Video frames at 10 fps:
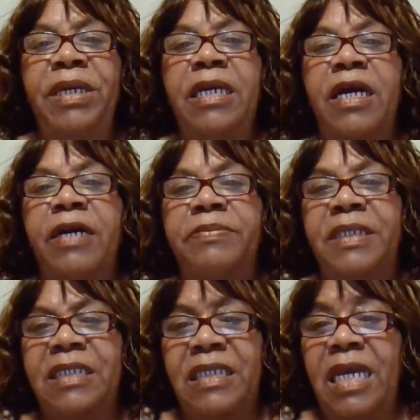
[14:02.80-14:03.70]
be
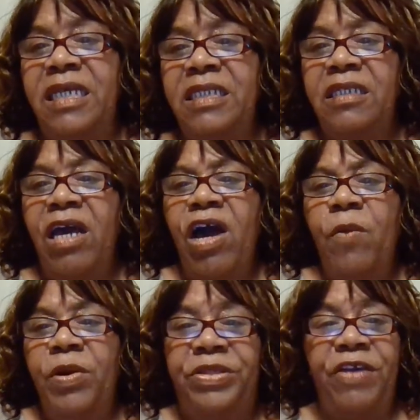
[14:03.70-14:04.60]
obsessed
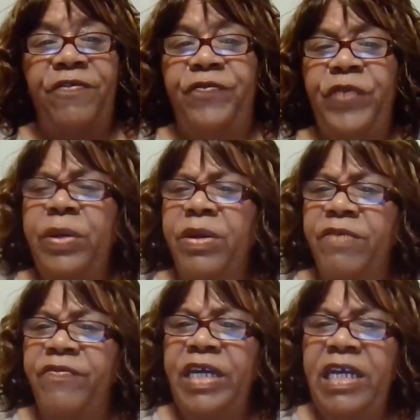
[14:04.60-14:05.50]
with a fear
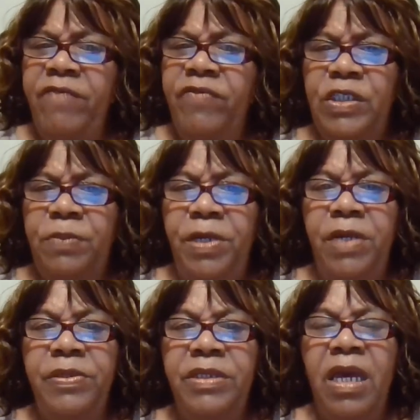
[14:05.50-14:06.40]
of evil
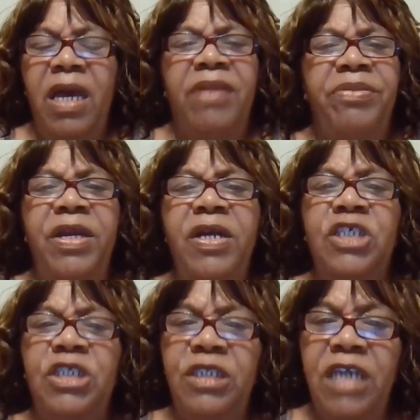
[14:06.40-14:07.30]
spirits
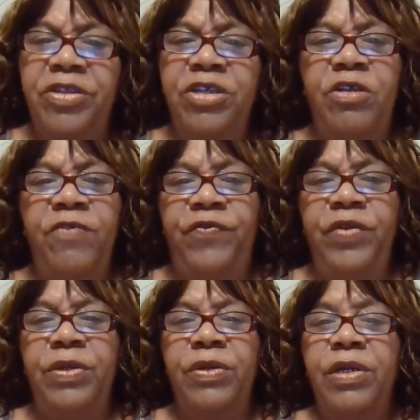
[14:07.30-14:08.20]
there's nothing to
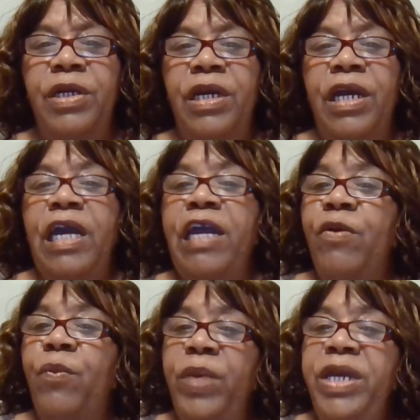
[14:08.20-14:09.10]
fear
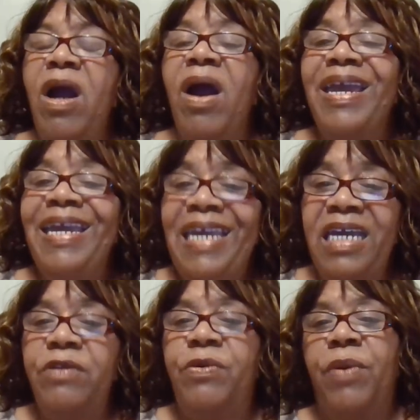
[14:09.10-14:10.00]
if we are
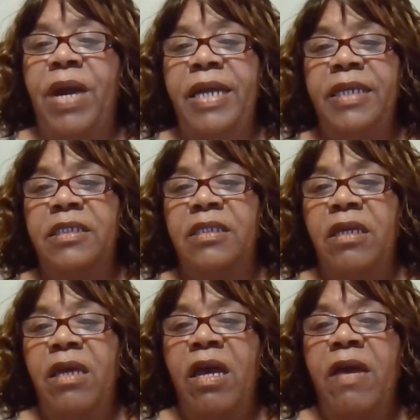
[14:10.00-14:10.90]
in Christ
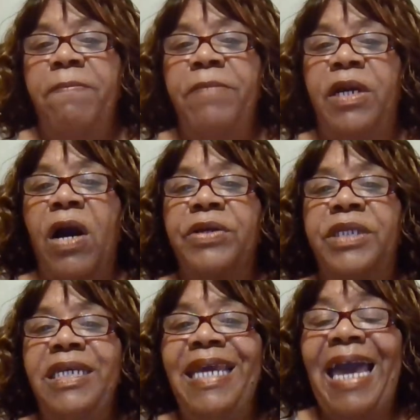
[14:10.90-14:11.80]

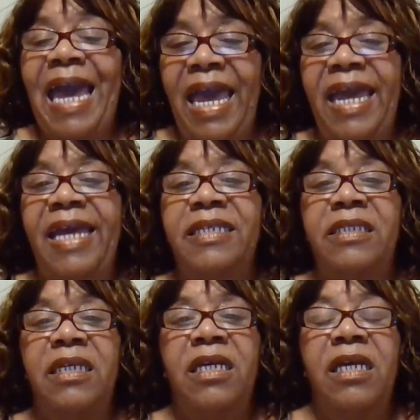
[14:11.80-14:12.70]
because he
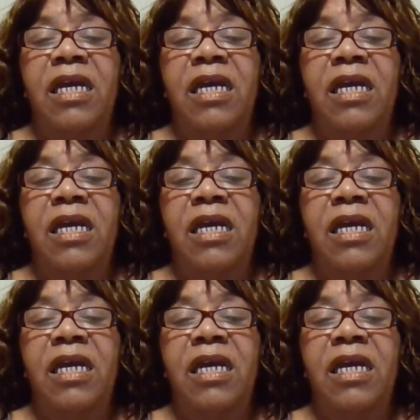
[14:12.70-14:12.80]
has